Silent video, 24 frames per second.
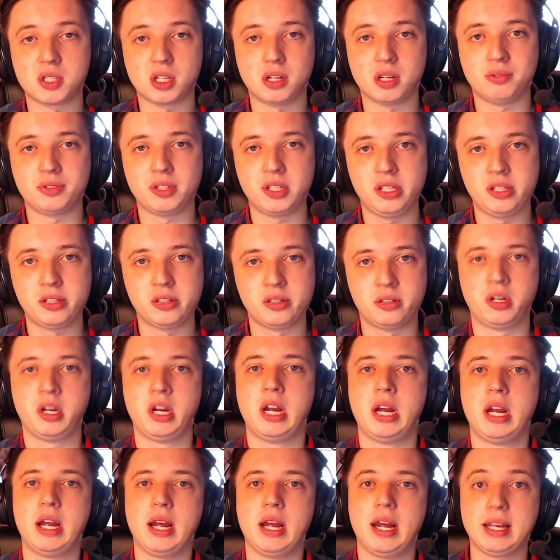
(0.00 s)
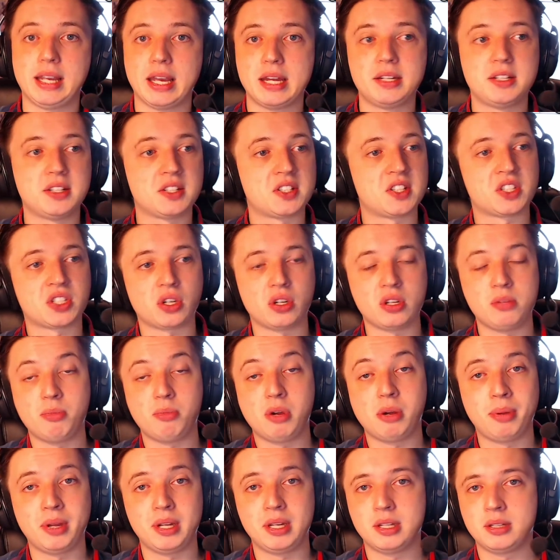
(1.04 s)
of the year. Again, this is only my
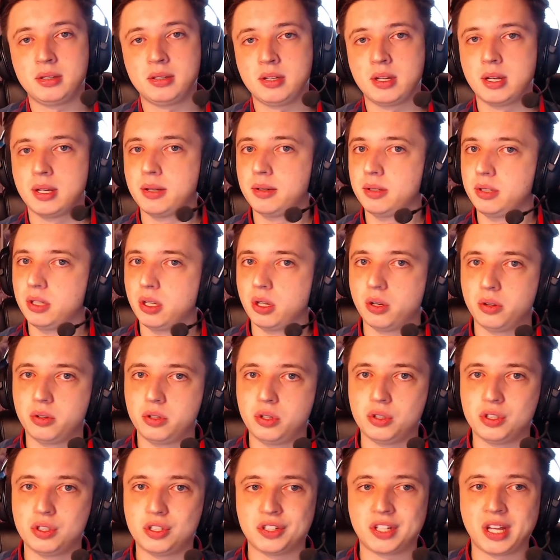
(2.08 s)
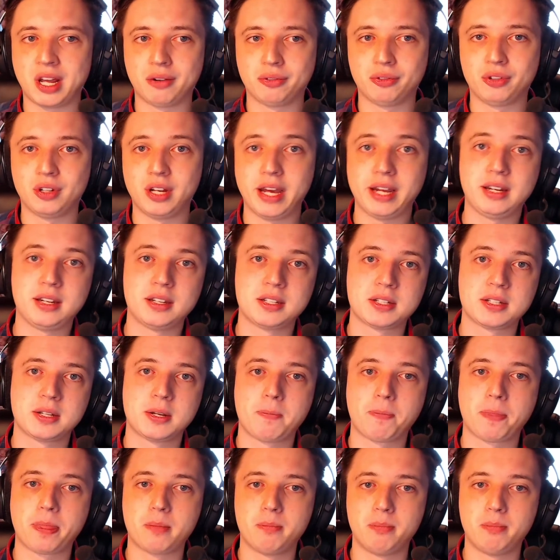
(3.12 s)
opinion. You know, you don't have to like it,
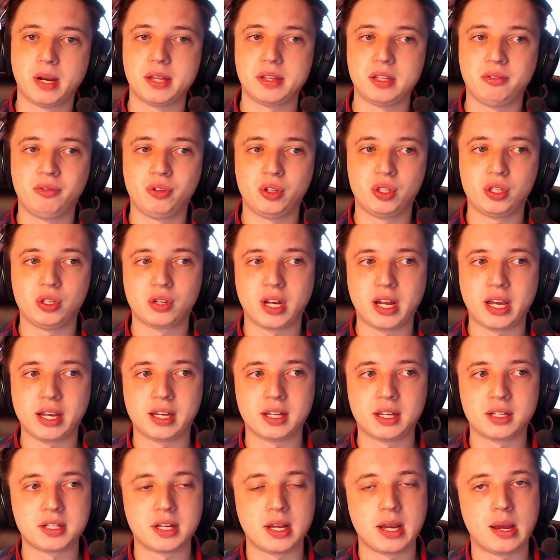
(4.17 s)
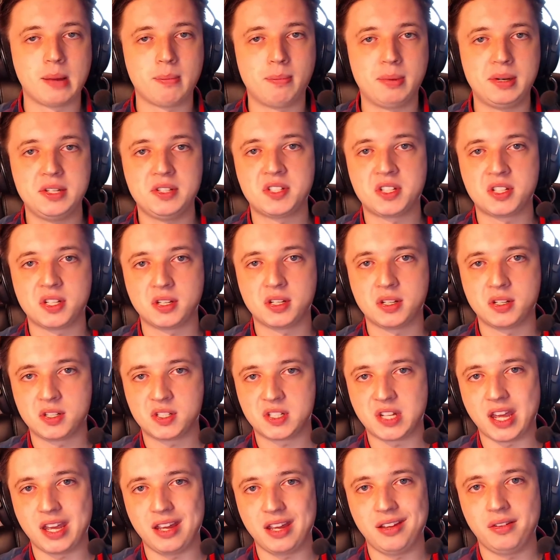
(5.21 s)
but if you don't like it, please
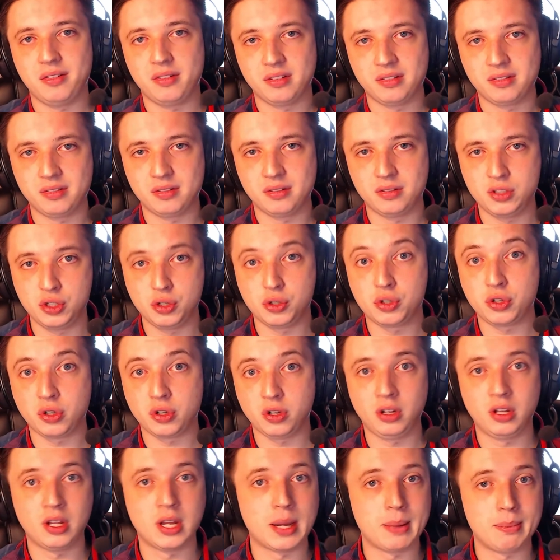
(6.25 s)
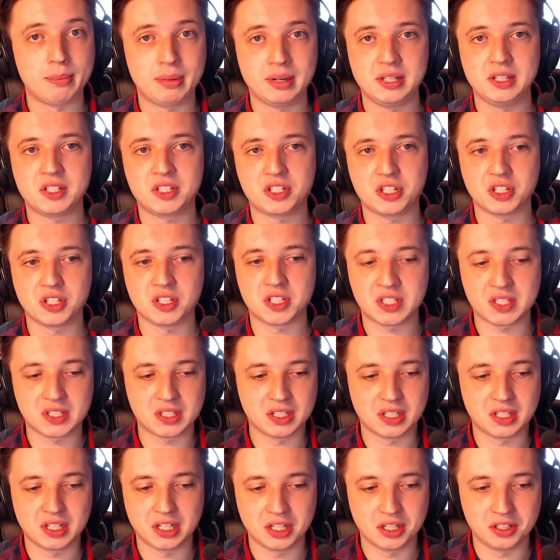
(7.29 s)
stay neutral. Please just
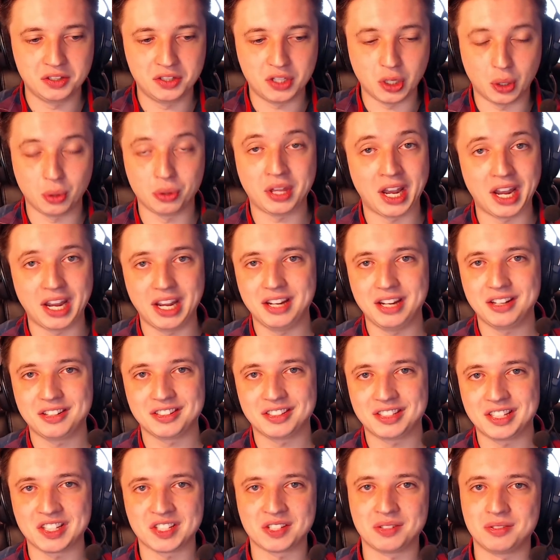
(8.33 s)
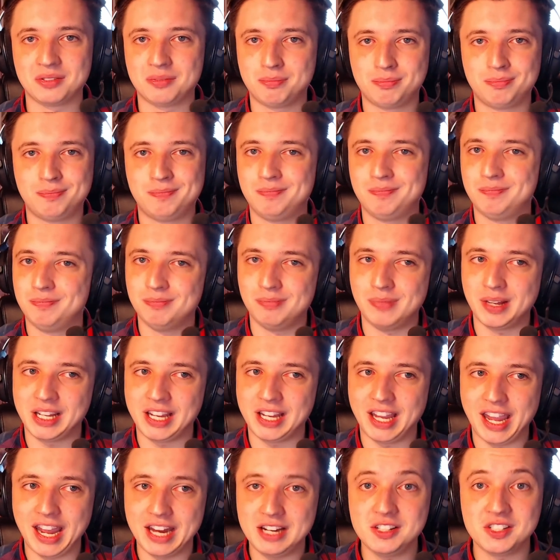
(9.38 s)
don't hate. It doesn't make
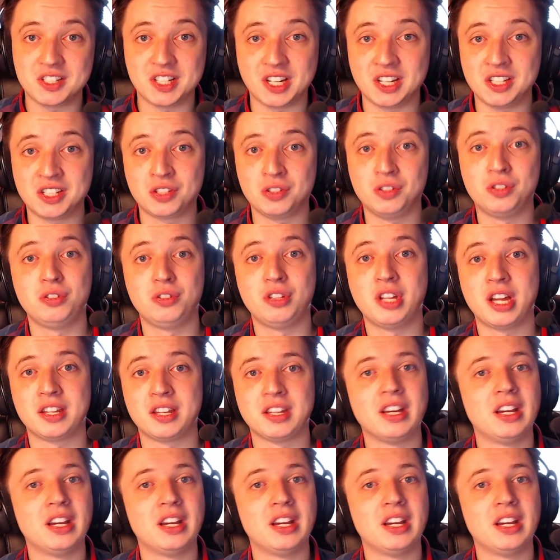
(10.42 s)
any sense to do that.